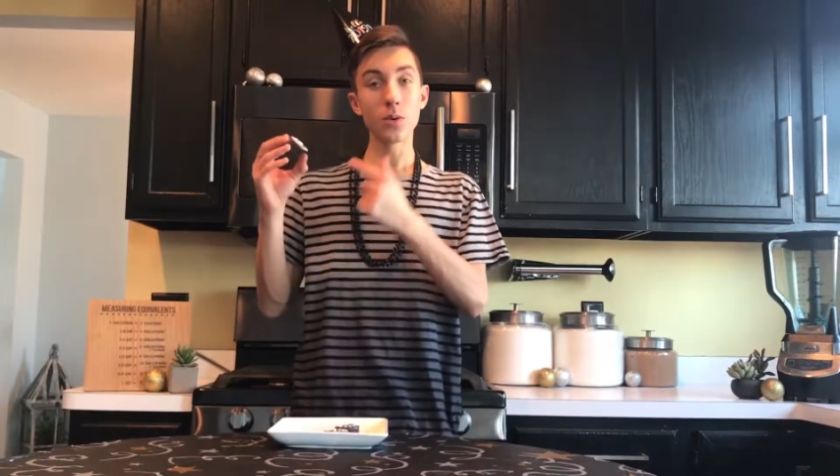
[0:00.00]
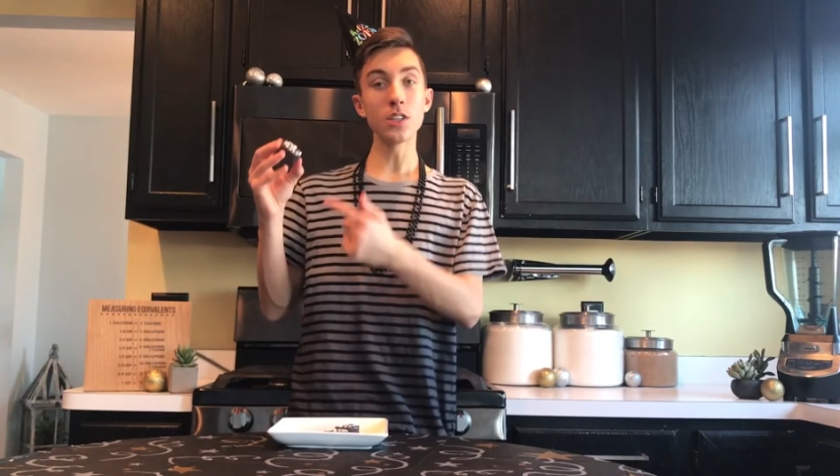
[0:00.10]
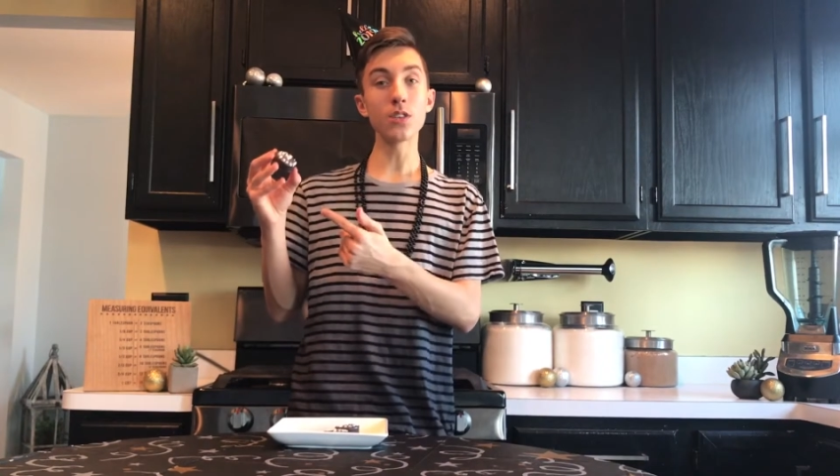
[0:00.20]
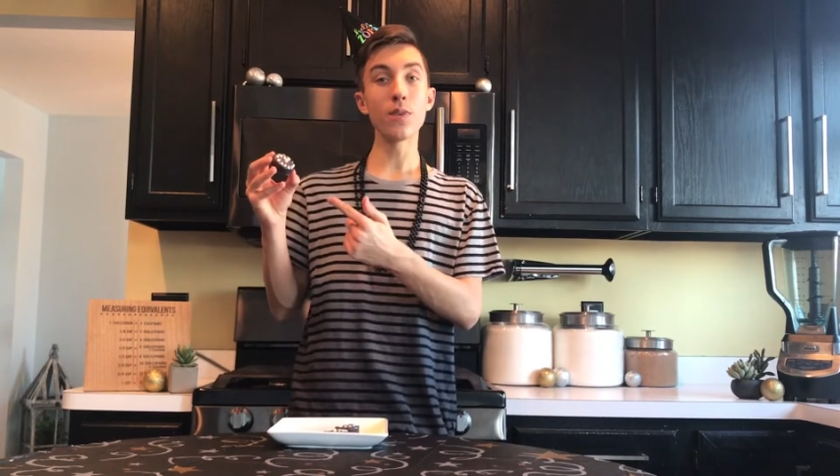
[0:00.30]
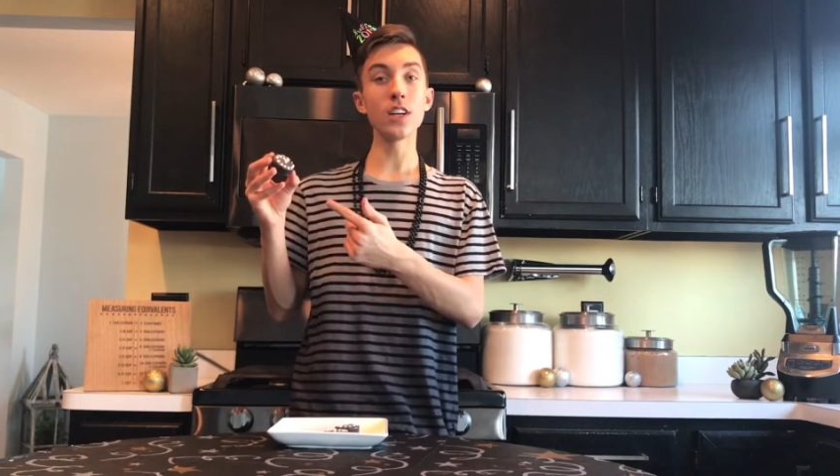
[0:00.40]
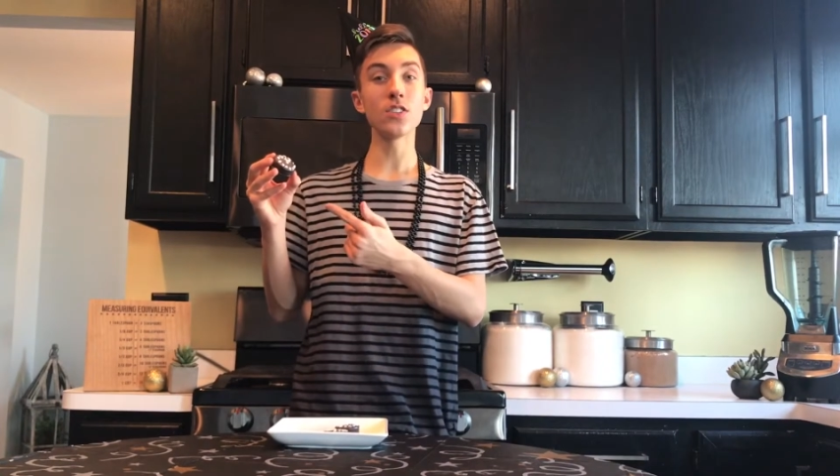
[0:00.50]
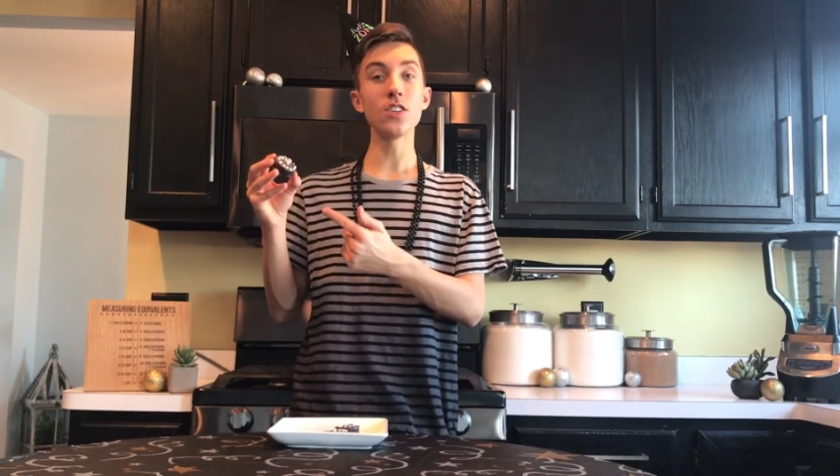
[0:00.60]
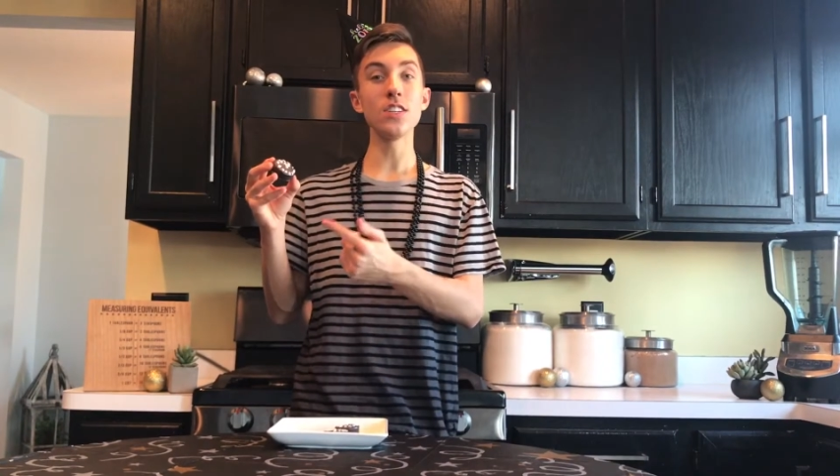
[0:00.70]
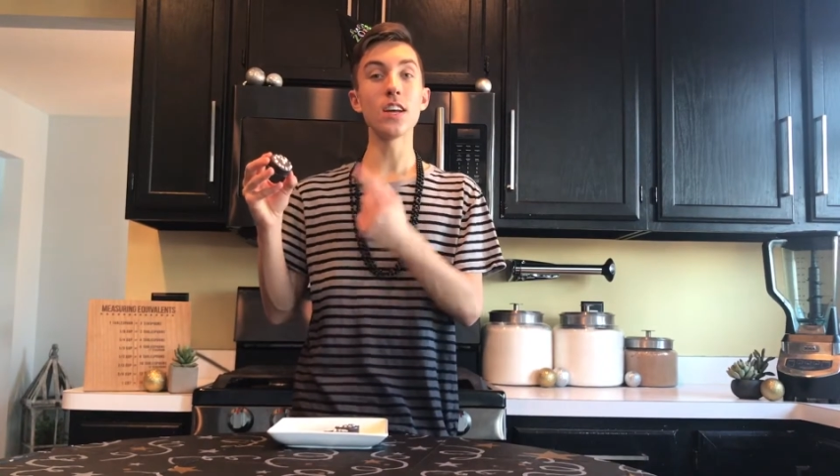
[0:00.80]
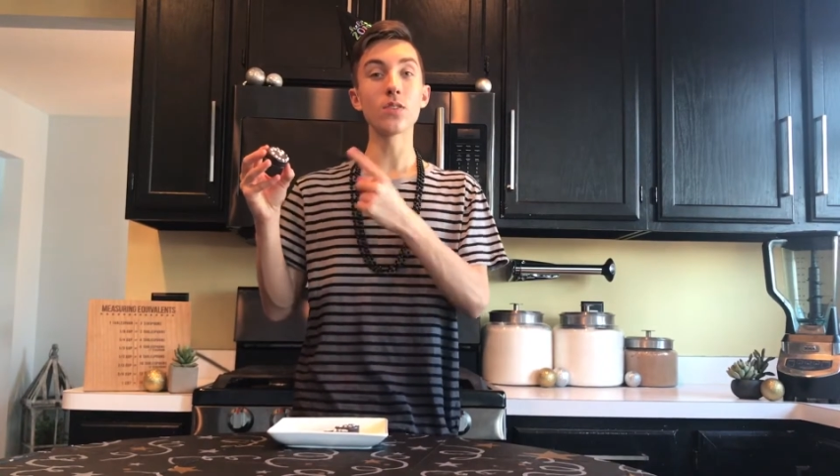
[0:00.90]
So we just finished
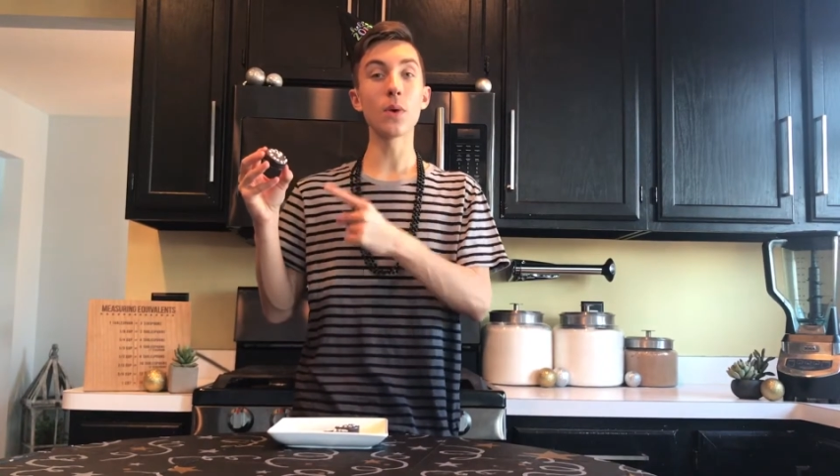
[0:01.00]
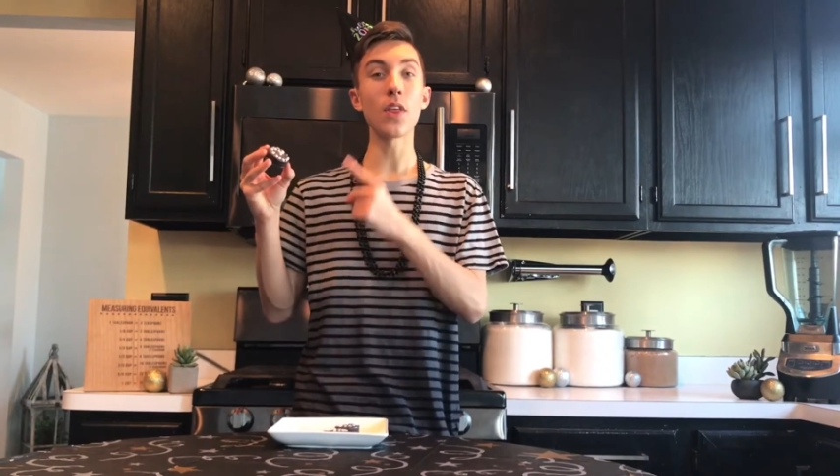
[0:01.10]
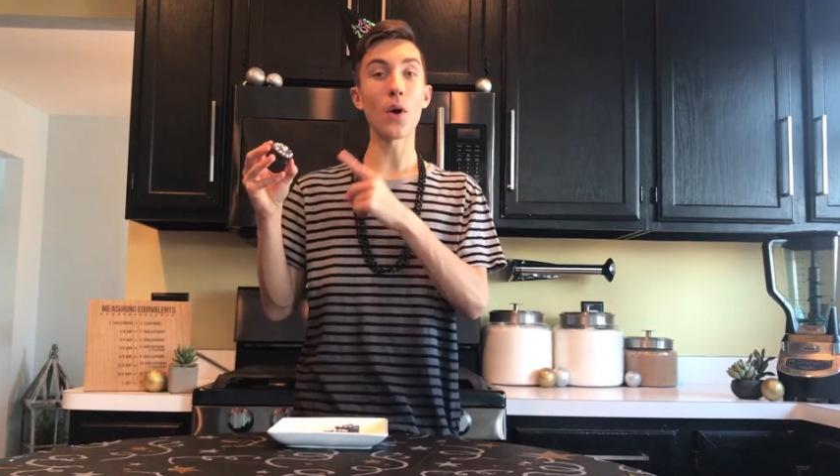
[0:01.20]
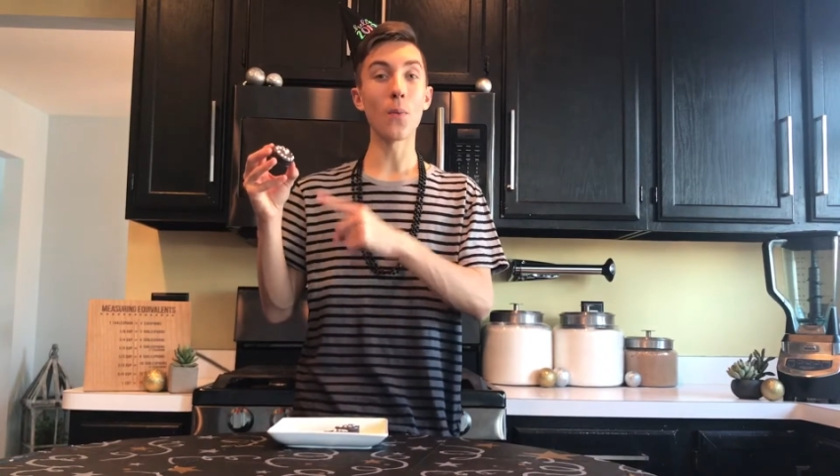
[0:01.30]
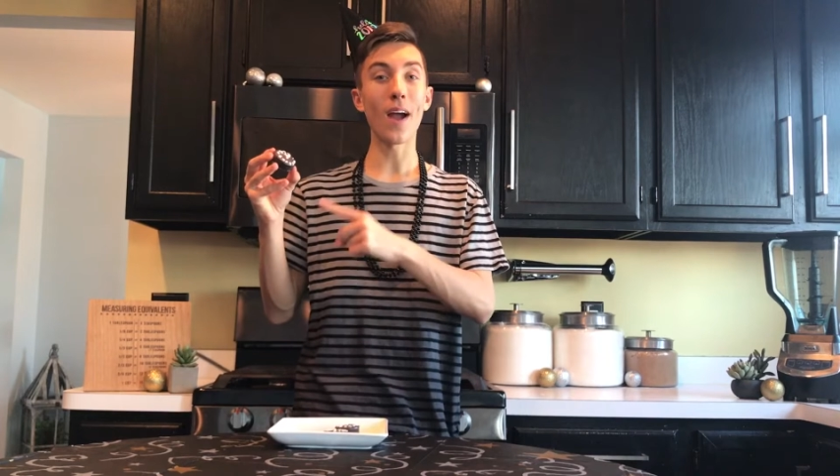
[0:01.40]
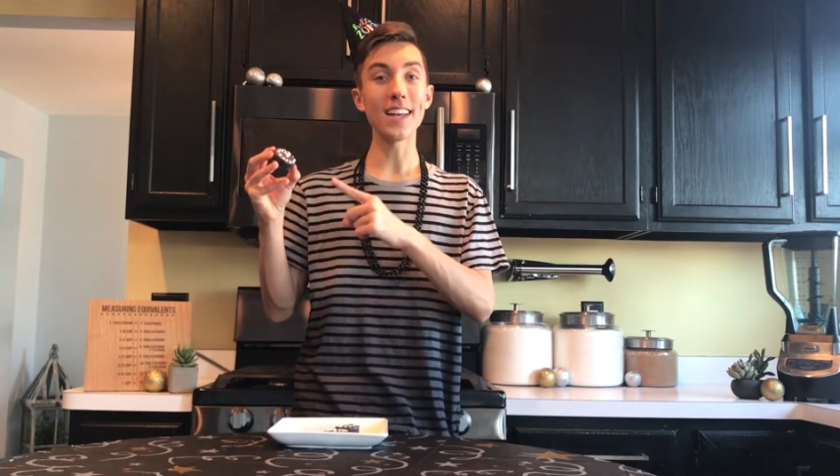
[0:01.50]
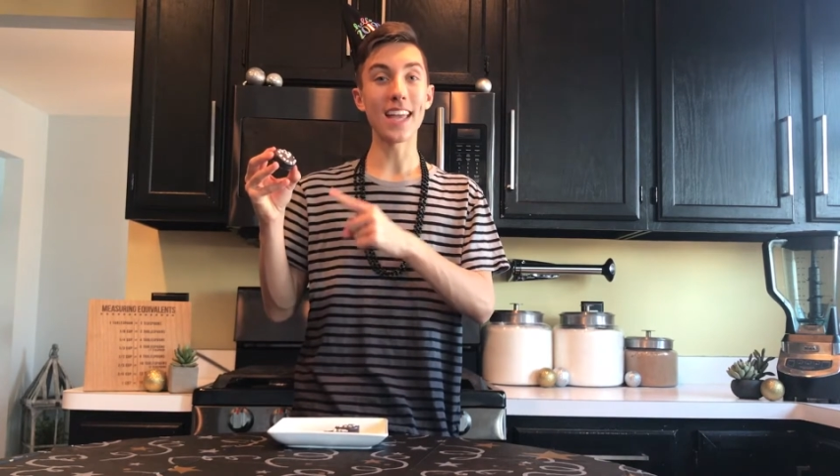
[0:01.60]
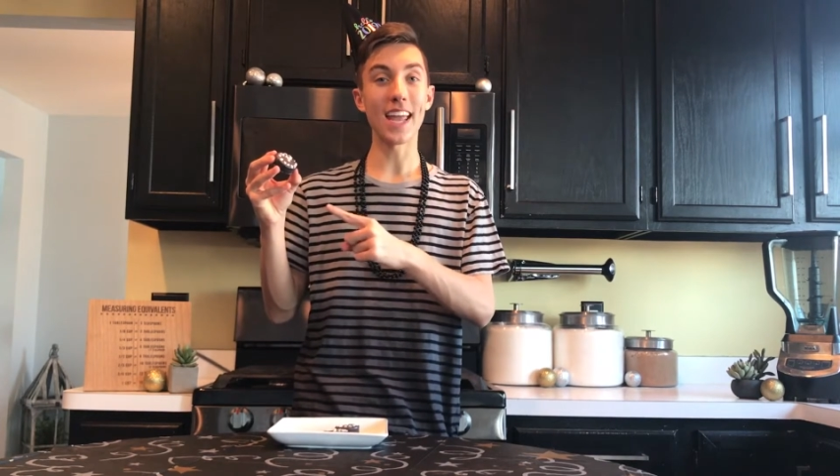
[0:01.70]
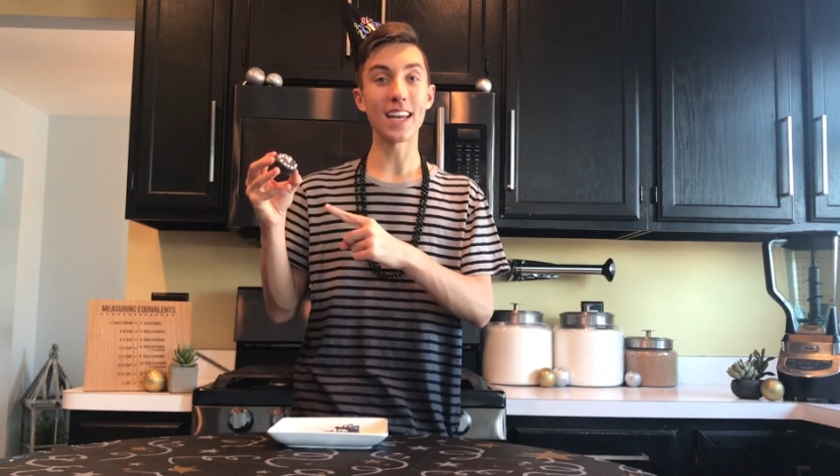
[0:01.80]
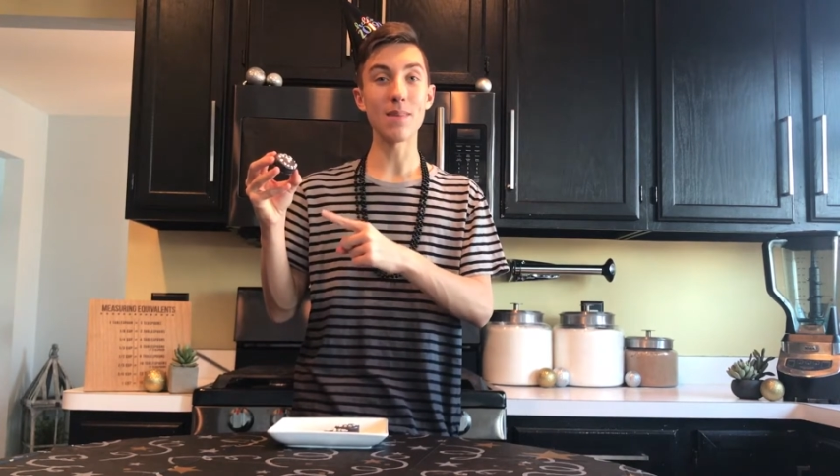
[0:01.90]
the details with our white
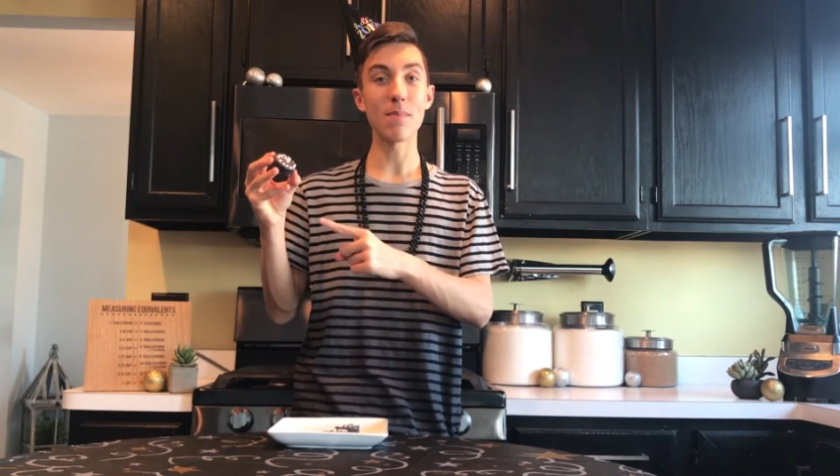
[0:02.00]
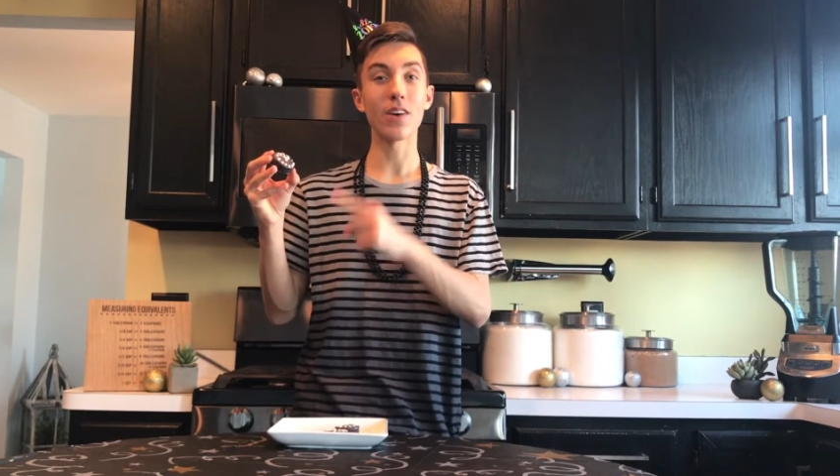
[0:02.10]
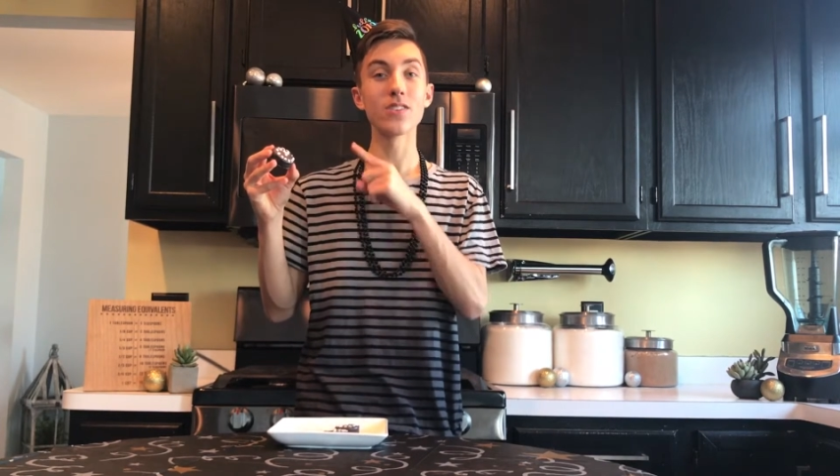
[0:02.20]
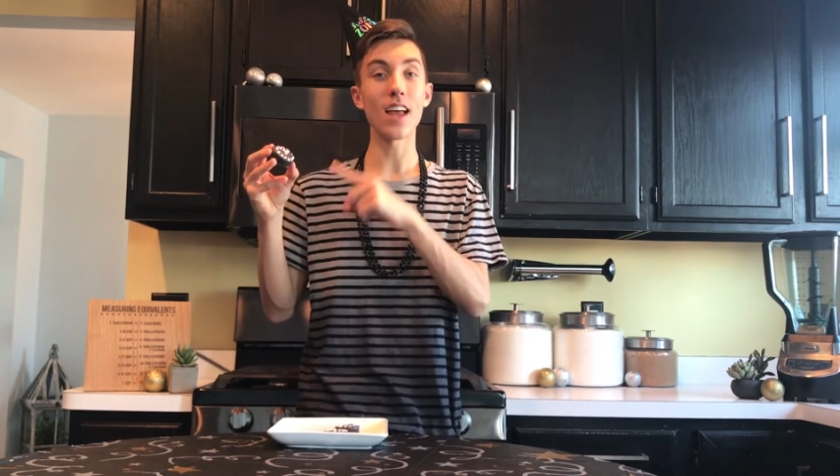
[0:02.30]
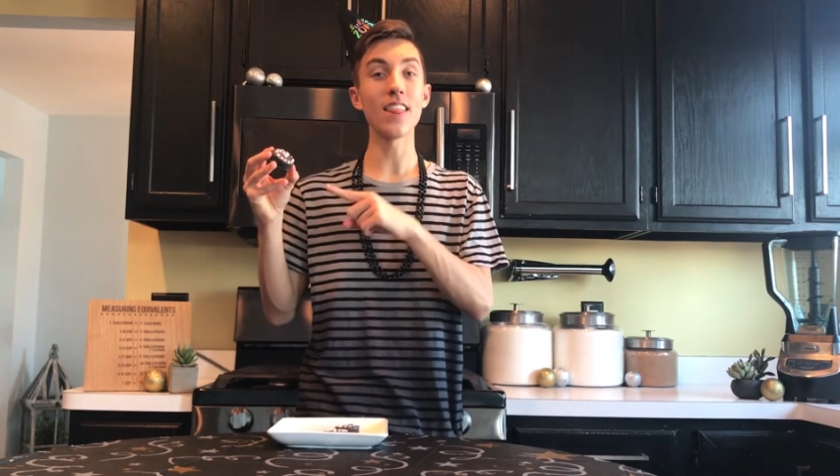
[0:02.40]
candy melts,